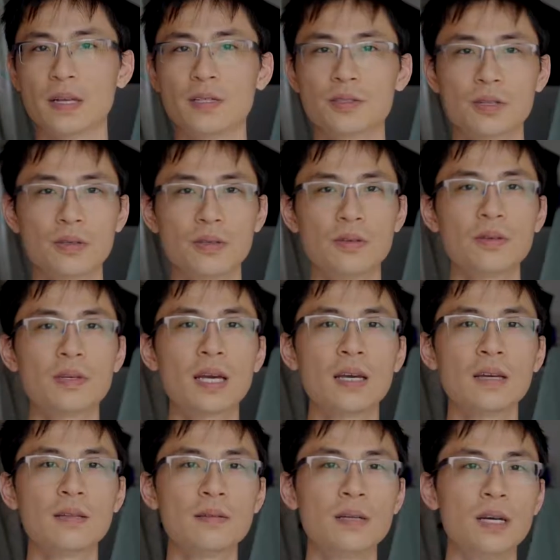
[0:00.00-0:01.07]
So you
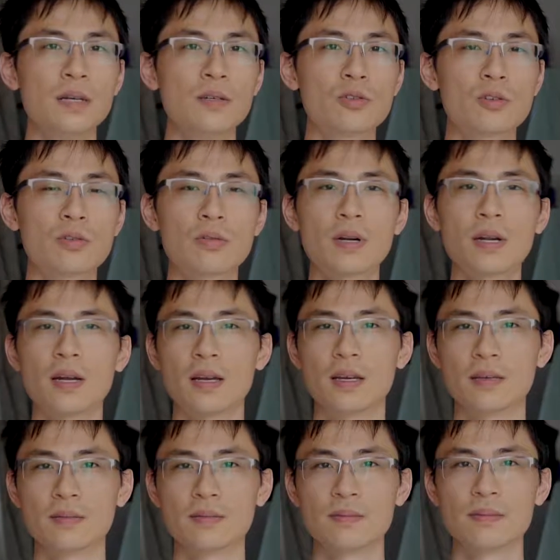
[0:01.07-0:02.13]
can
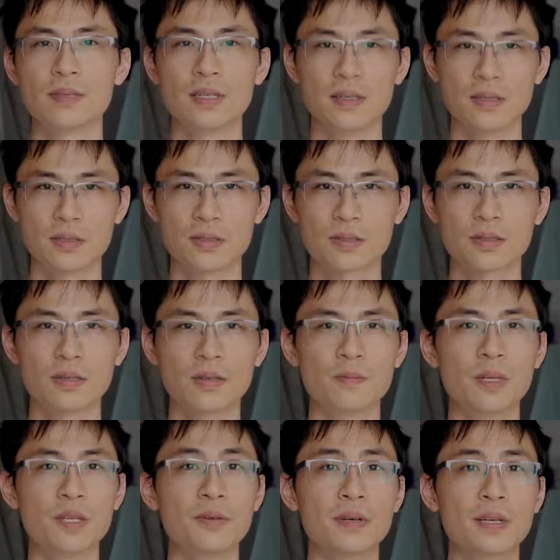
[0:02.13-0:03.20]
try this
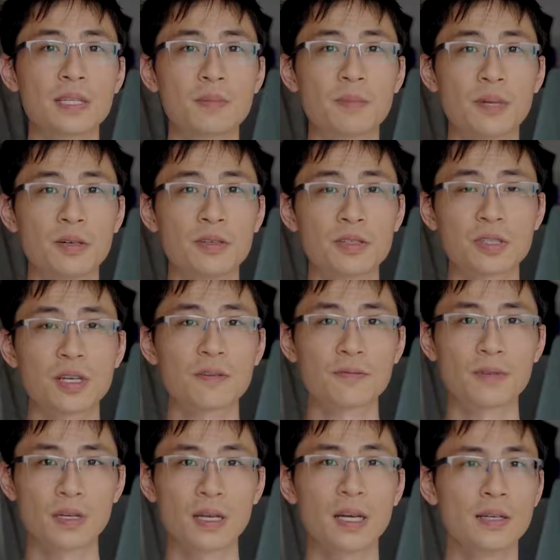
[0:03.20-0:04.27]
when you experience
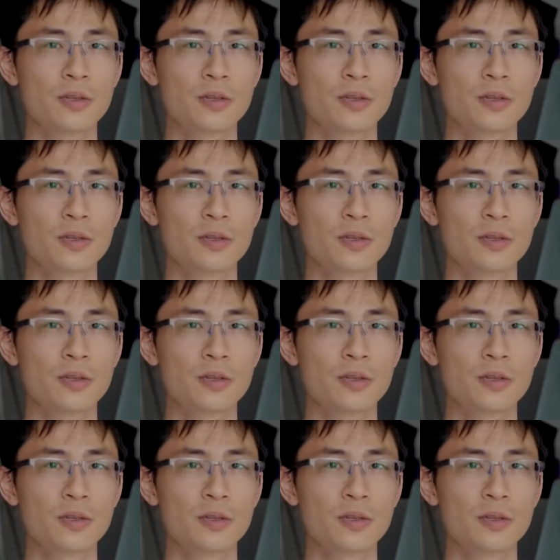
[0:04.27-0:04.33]
suffering,